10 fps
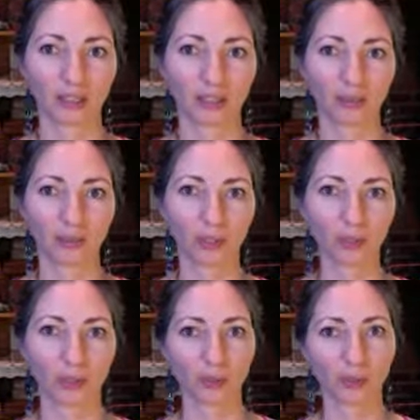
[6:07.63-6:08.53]
What
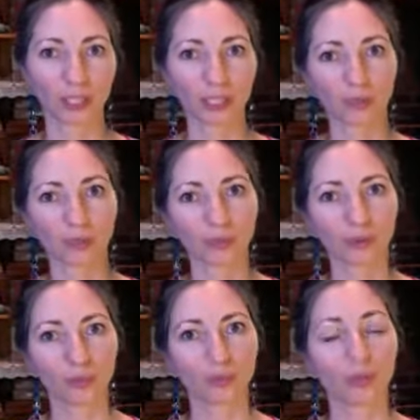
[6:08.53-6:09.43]
about trying to do
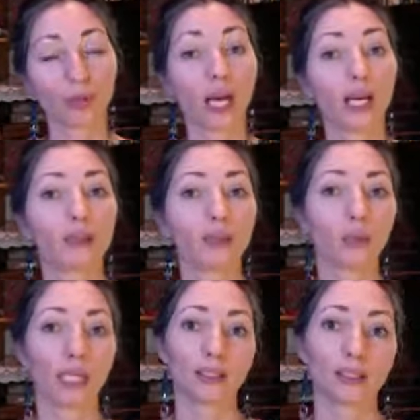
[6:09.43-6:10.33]
the movement as you
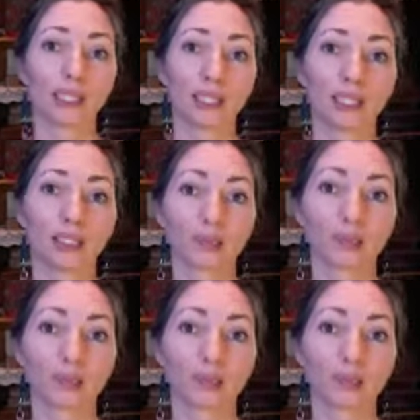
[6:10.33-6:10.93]
exhale?